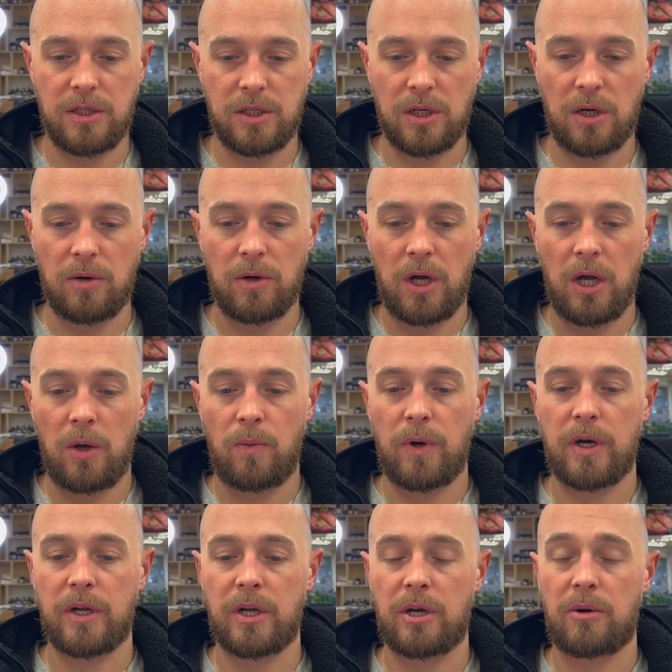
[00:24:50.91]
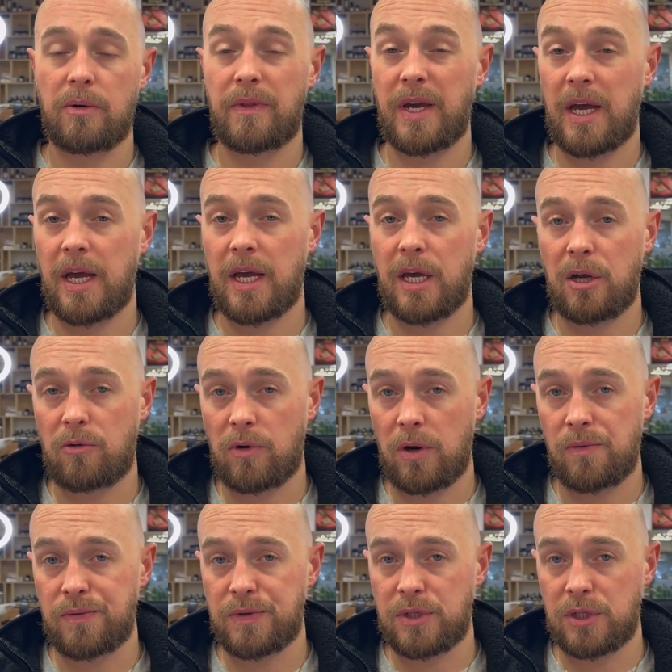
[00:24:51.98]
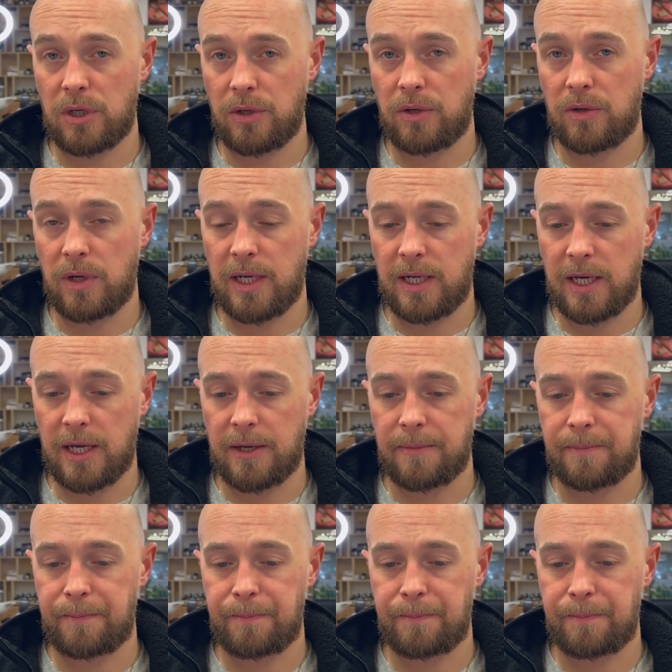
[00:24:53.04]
So we're going to go on the hair growth cycle again.